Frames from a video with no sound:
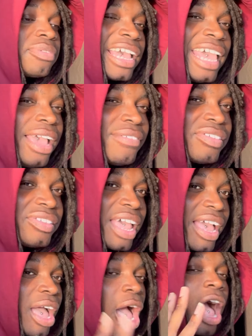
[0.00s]
I can't even
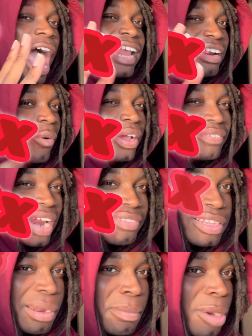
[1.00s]
say I don't even have
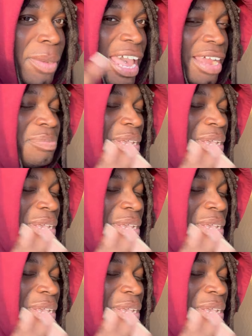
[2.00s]
the number on my head